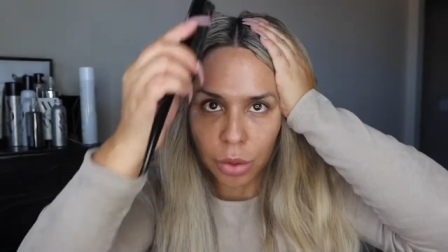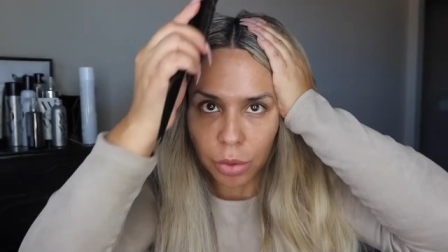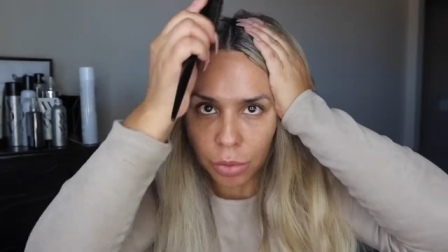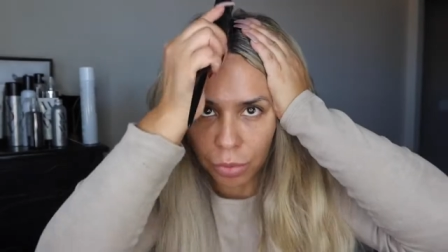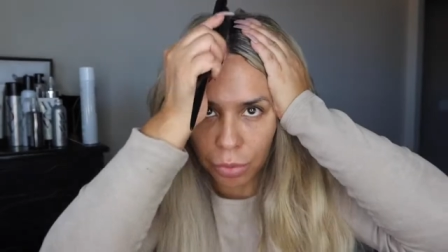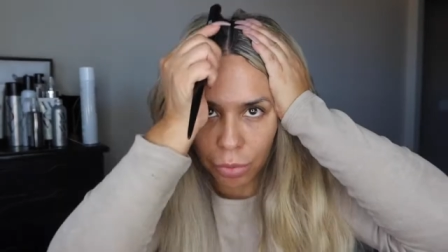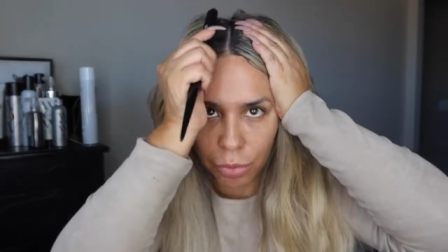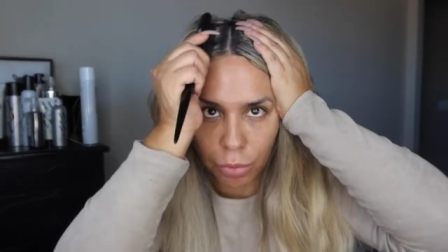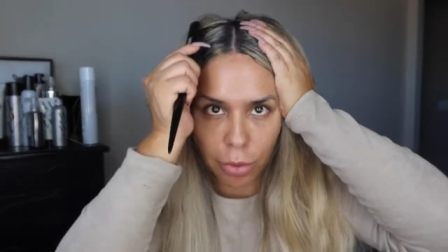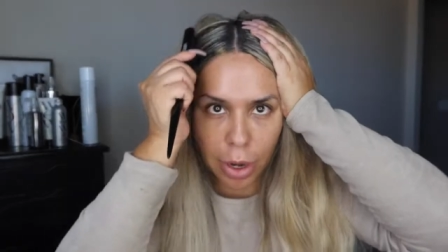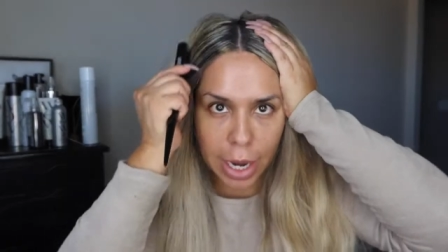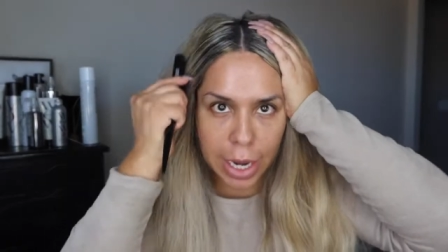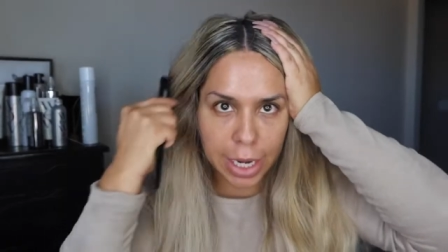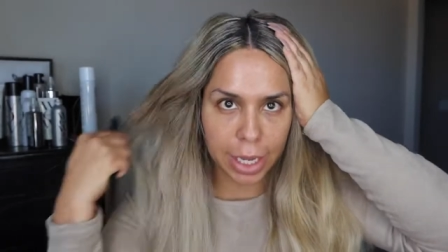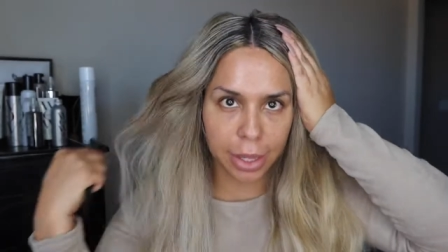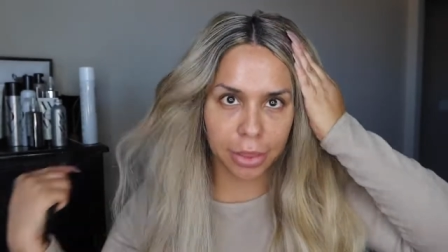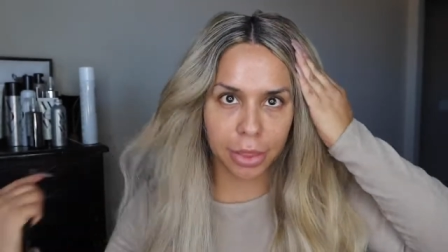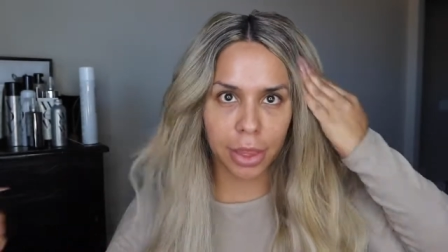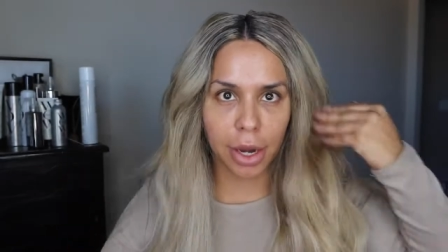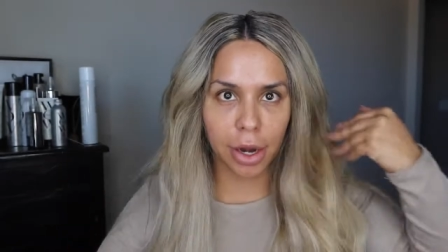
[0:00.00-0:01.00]
Right
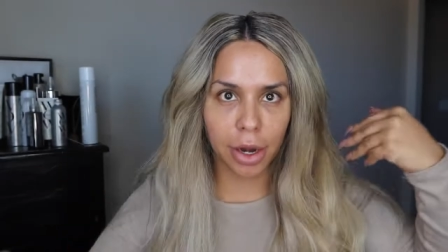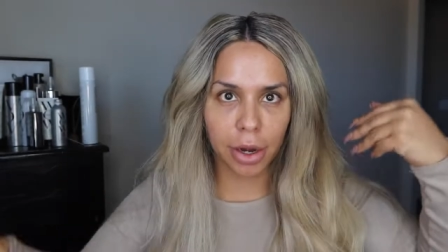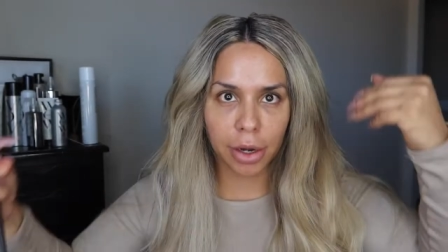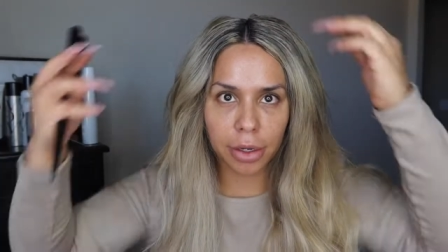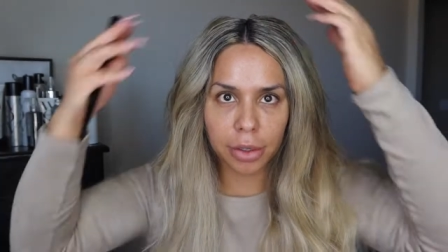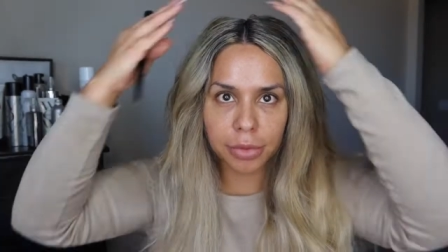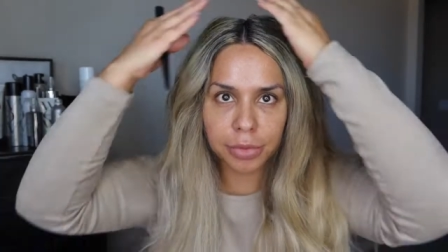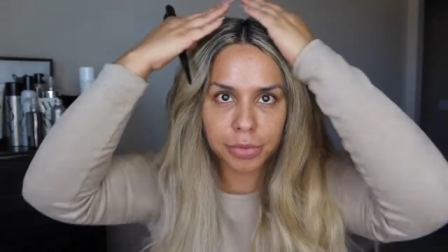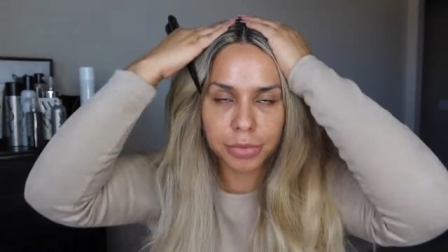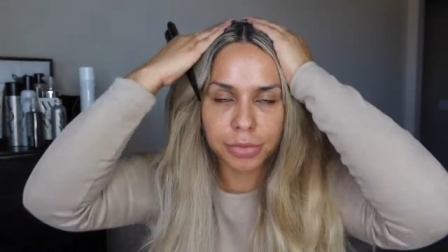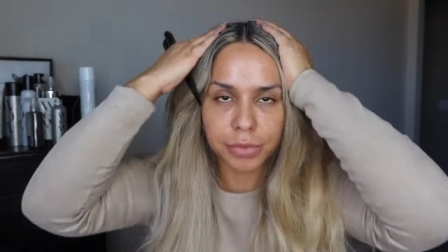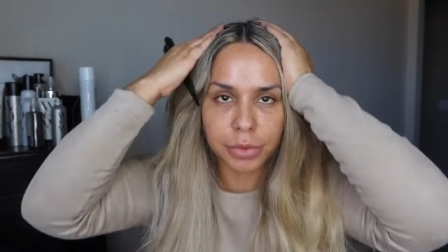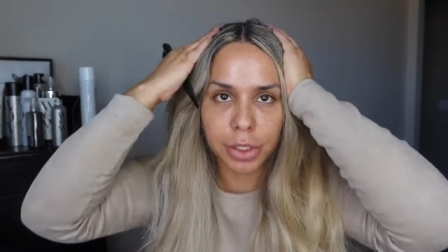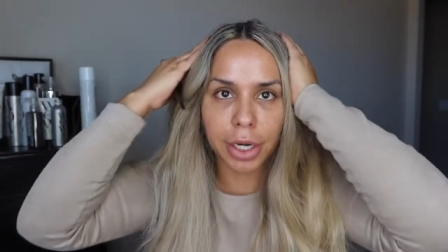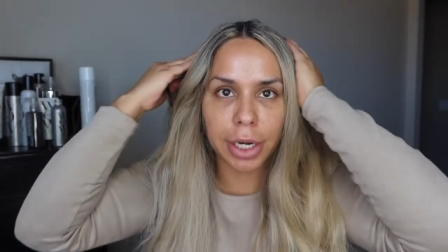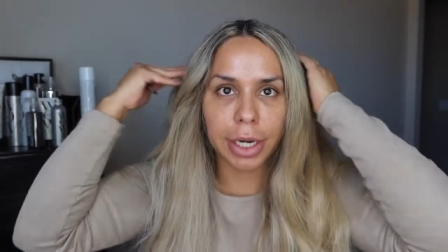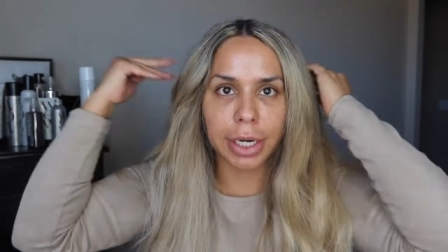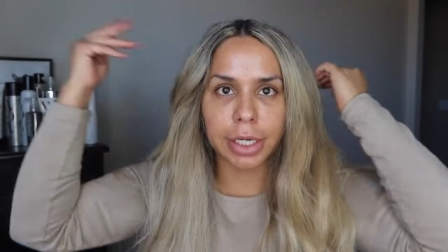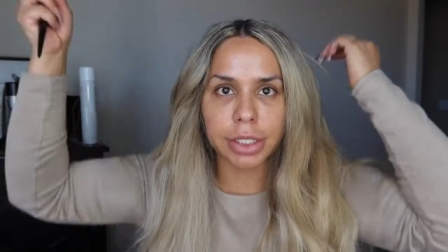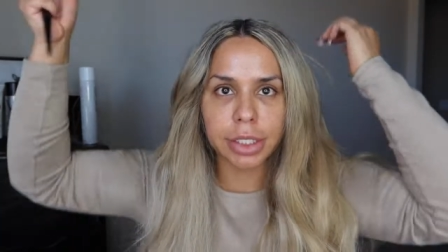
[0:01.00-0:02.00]
in there. All
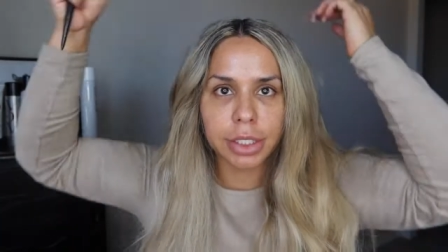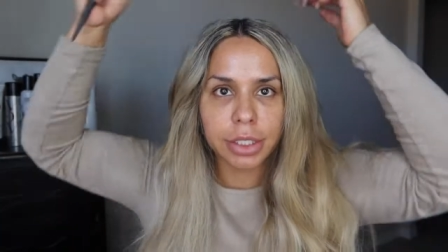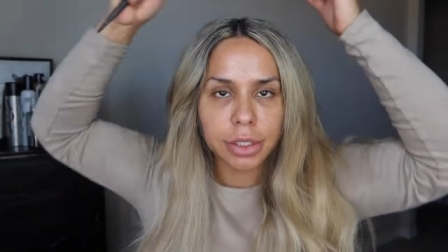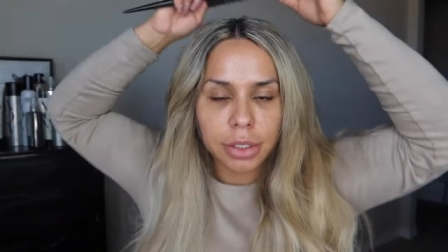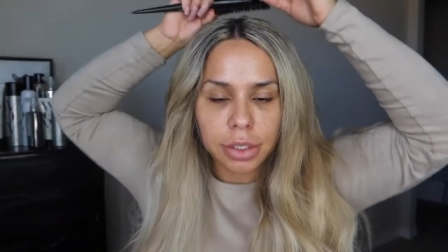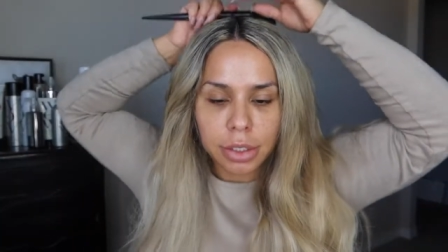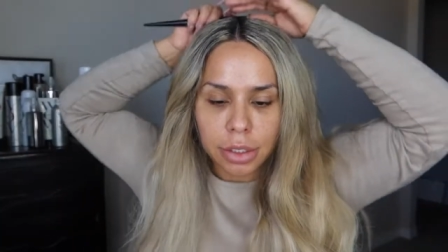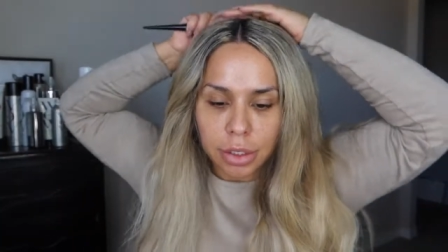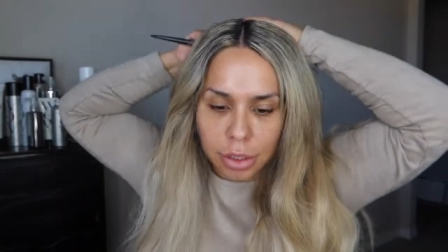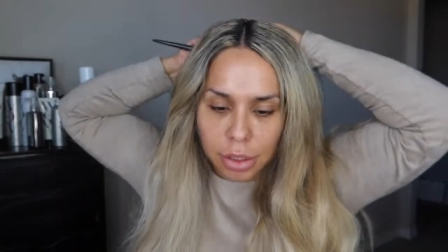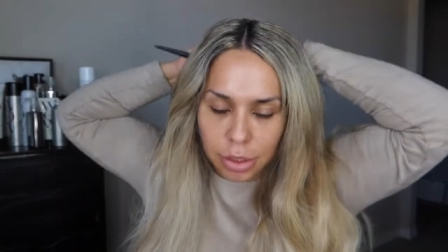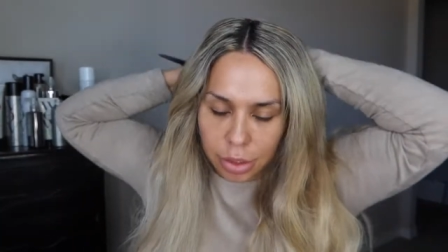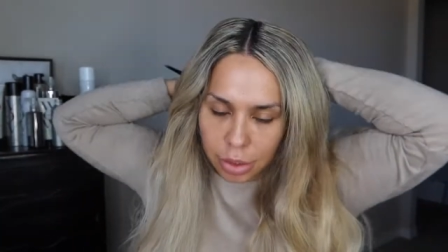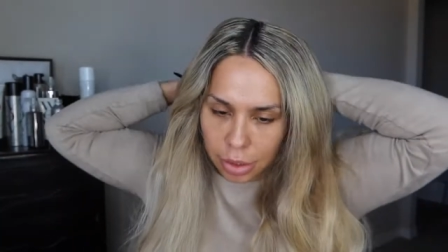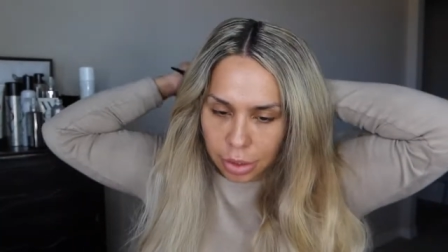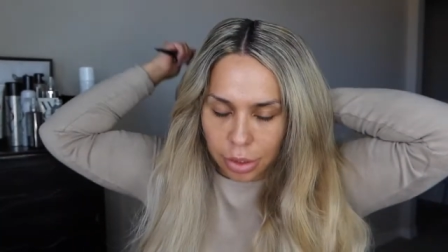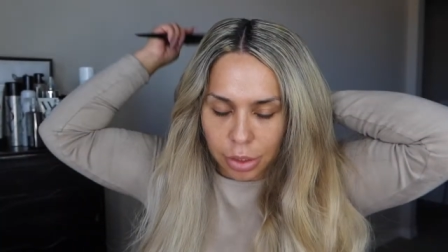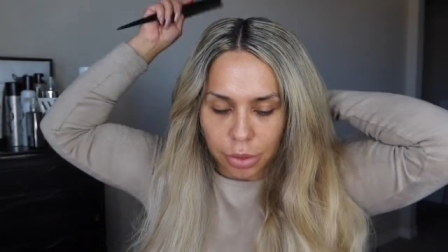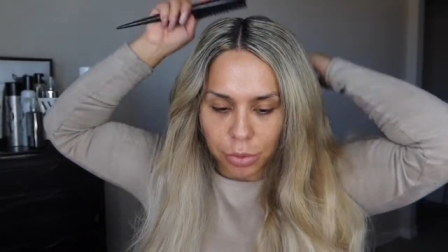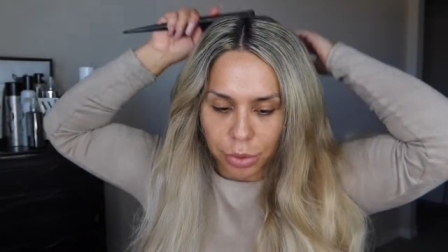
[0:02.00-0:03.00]
right,
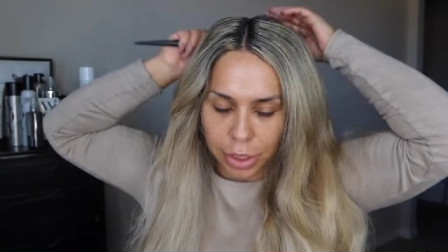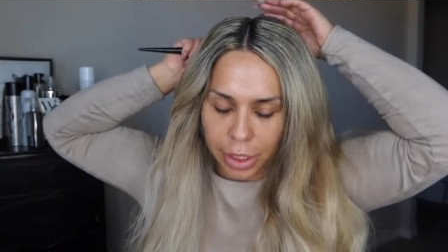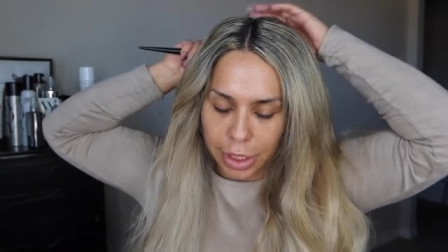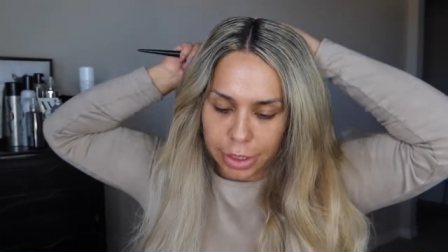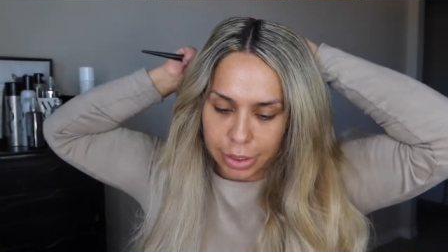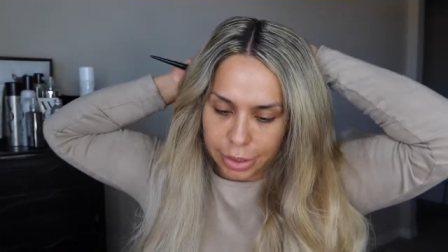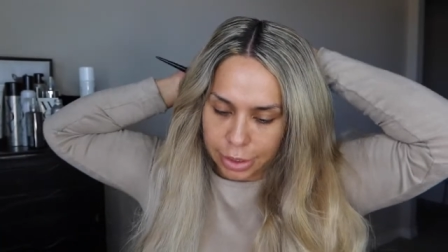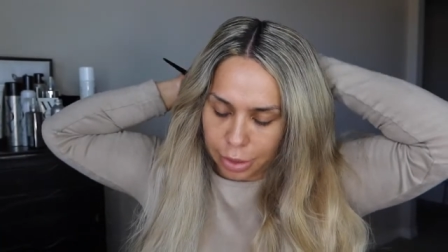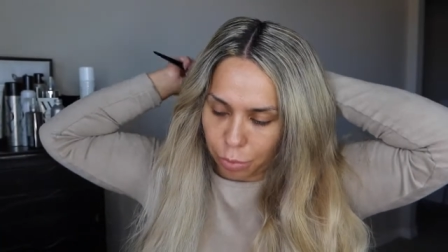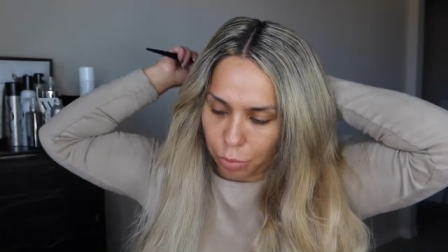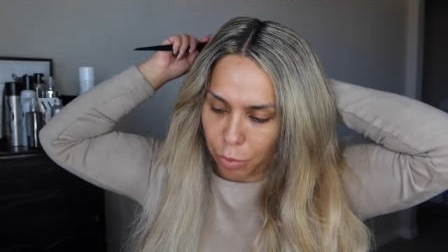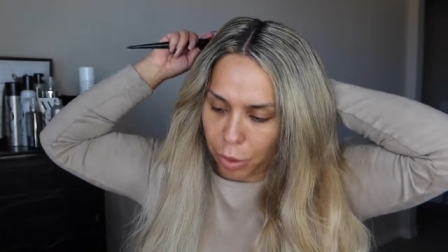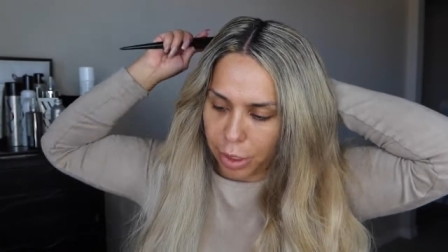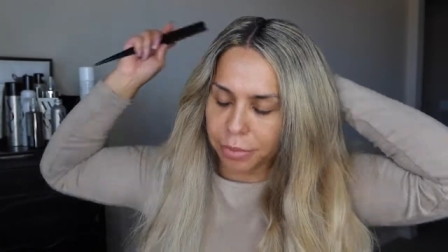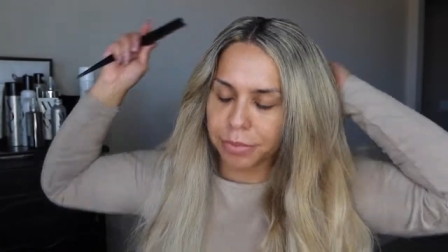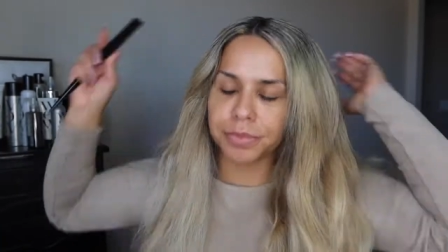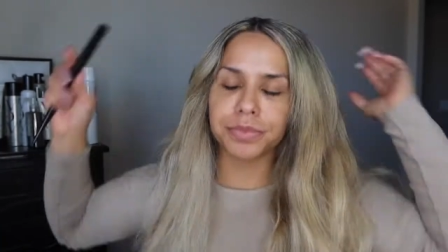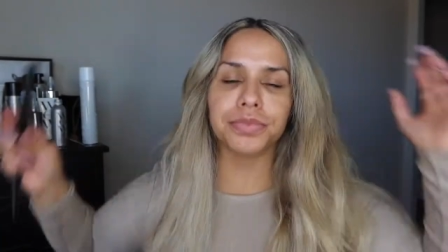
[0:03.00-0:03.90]
we're getting somewhere.